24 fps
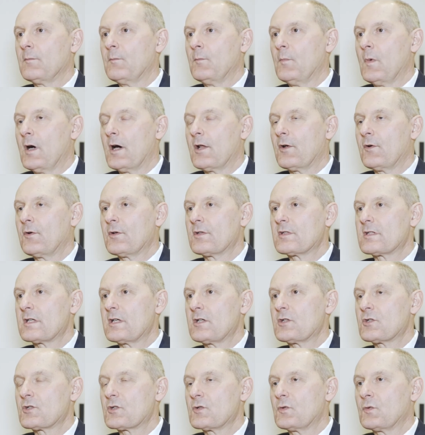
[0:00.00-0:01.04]

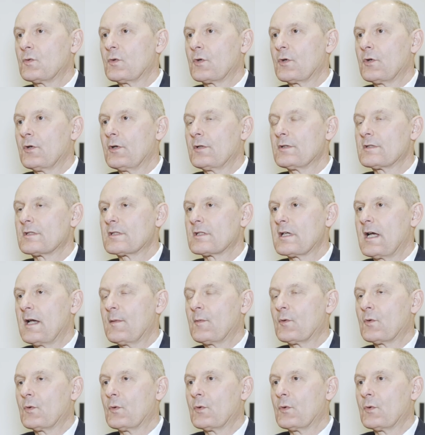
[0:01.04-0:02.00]
modernization order and cyber